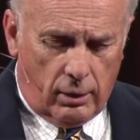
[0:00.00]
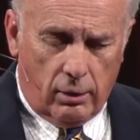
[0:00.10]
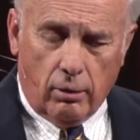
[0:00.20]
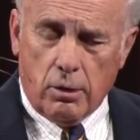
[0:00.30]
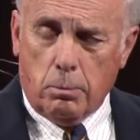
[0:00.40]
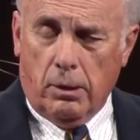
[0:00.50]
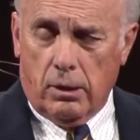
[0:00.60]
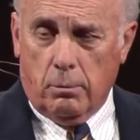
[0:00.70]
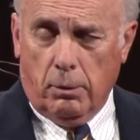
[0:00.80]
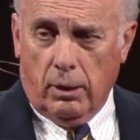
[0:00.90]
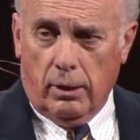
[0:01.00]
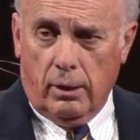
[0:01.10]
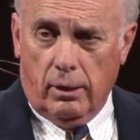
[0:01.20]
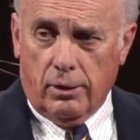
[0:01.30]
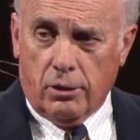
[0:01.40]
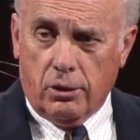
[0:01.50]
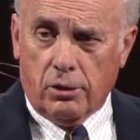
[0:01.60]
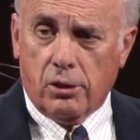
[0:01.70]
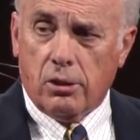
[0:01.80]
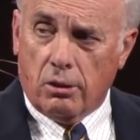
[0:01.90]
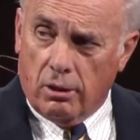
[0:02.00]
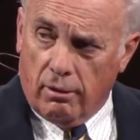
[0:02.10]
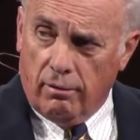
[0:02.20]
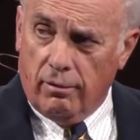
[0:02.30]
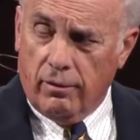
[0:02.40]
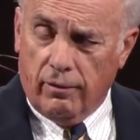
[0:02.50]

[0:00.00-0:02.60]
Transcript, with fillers: that your responsibility is to serve.